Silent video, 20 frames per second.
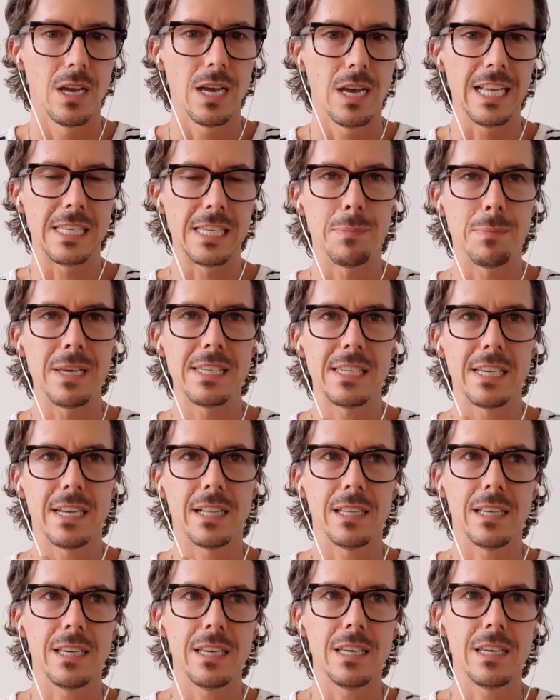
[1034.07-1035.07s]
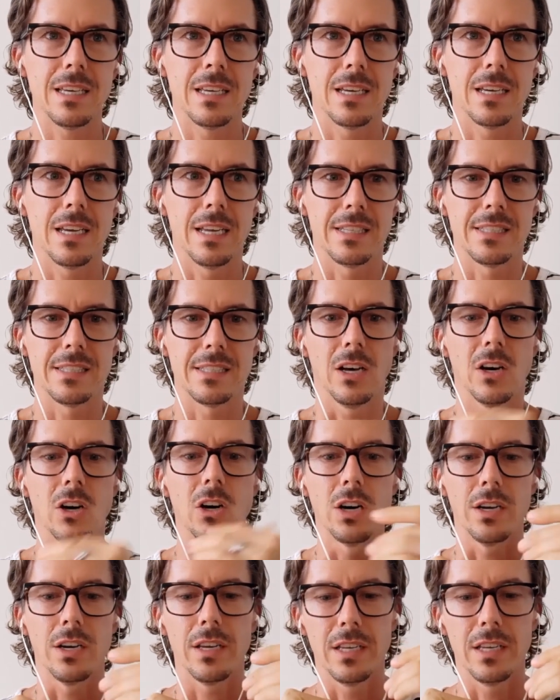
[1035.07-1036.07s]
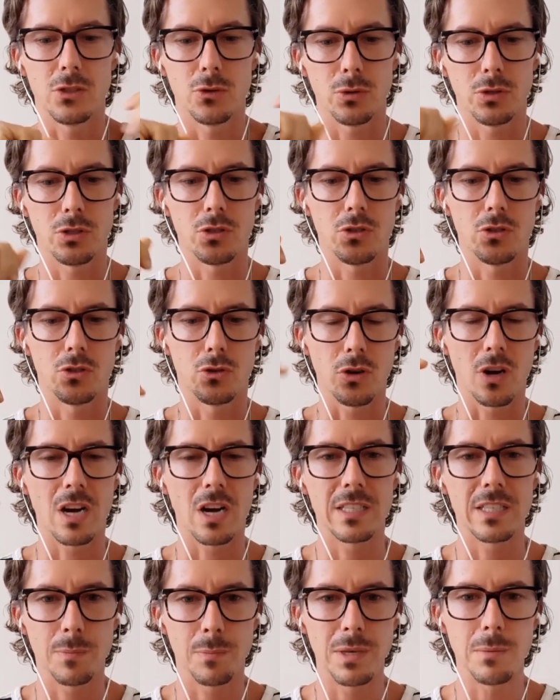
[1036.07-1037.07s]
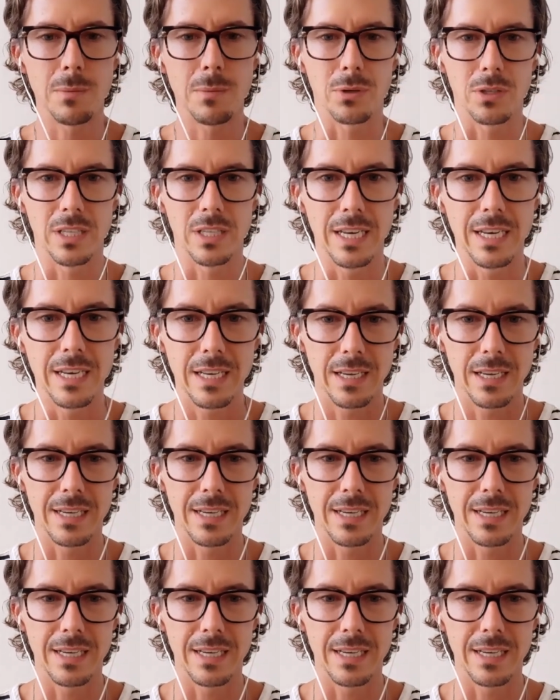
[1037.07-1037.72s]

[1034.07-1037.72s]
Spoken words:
It's basically, it's the hook. It's what draws people in.